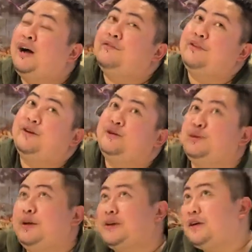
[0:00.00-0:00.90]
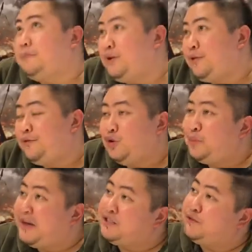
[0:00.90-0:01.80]
after doing a couple of
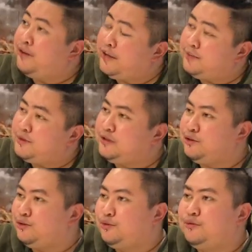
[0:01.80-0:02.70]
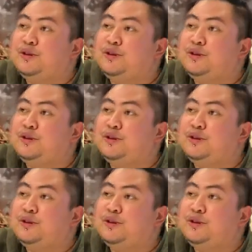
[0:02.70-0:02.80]
romance films to,